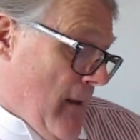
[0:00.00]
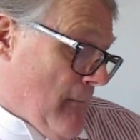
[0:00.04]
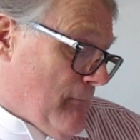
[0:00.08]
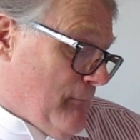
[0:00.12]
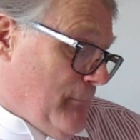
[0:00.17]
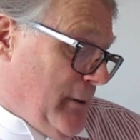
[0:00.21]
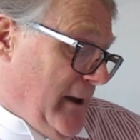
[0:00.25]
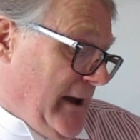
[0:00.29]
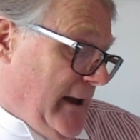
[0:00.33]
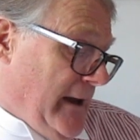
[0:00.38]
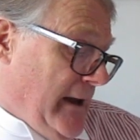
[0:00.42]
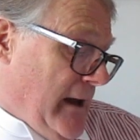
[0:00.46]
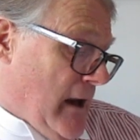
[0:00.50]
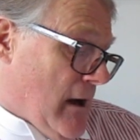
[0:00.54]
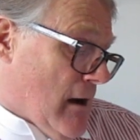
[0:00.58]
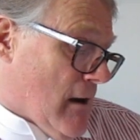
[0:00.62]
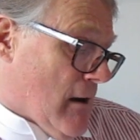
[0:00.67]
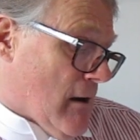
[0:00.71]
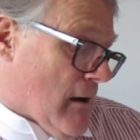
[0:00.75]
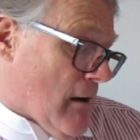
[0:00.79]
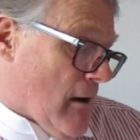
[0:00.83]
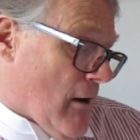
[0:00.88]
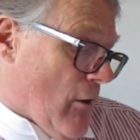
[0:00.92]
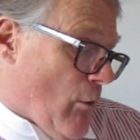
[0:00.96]

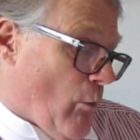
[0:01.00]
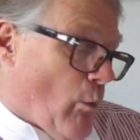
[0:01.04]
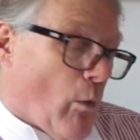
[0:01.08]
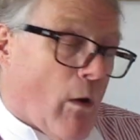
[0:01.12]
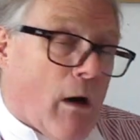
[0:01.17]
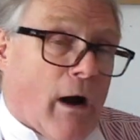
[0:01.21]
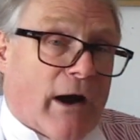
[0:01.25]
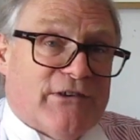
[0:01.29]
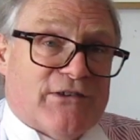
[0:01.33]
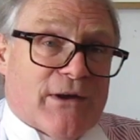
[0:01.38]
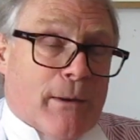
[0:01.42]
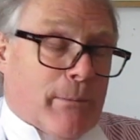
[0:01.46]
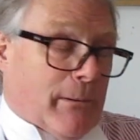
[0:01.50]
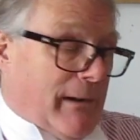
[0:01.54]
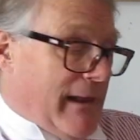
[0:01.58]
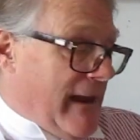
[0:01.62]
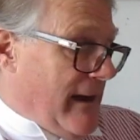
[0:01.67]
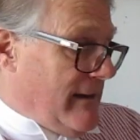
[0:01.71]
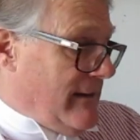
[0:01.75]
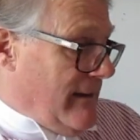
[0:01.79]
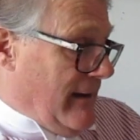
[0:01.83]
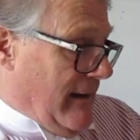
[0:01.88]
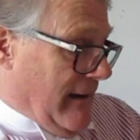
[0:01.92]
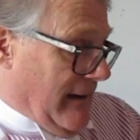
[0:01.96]

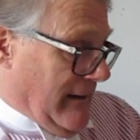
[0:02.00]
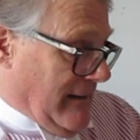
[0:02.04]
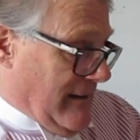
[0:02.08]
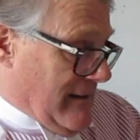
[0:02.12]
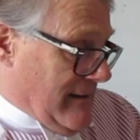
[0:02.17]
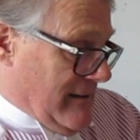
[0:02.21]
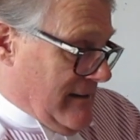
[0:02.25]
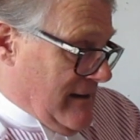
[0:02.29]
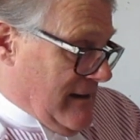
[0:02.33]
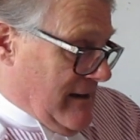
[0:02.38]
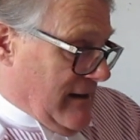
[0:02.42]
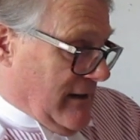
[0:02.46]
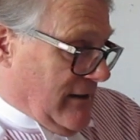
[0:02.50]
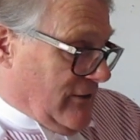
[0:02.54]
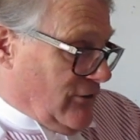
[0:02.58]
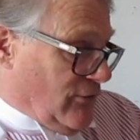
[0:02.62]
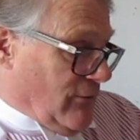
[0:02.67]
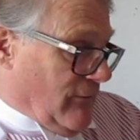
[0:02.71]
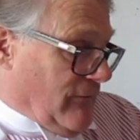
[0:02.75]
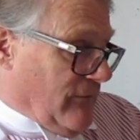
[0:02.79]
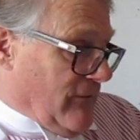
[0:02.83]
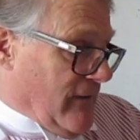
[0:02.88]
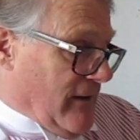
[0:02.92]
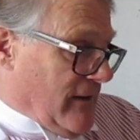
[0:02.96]
P-R-Y-N-N-E, and
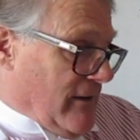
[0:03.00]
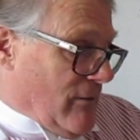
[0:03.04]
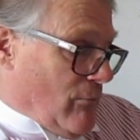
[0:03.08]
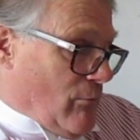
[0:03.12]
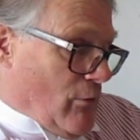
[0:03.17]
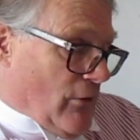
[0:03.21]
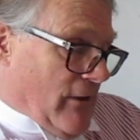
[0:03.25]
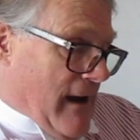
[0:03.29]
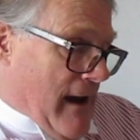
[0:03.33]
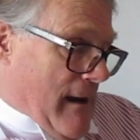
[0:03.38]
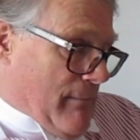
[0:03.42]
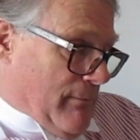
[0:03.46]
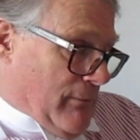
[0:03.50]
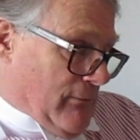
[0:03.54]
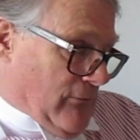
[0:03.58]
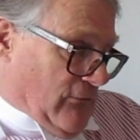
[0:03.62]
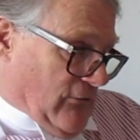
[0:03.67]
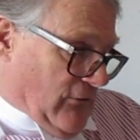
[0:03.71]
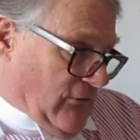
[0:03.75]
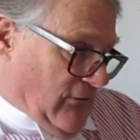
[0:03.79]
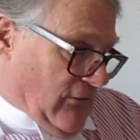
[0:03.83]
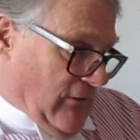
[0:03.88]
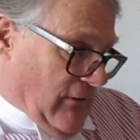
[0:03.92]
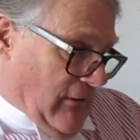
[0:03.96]
you'll find out what
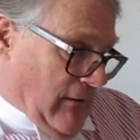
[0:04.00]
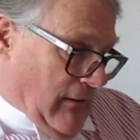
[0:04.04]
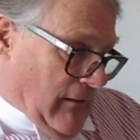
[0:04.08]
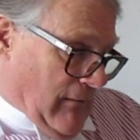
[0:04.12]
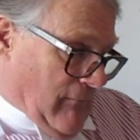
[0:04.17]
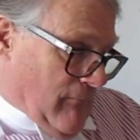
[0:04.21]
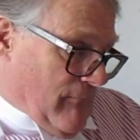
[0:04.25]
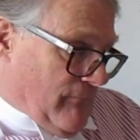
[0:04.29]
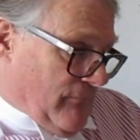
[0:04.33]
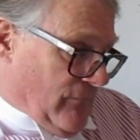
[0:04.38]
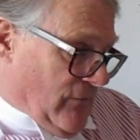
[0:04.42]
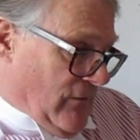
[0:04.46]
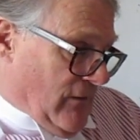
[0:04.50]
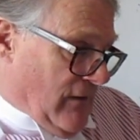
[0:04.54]
happened to him.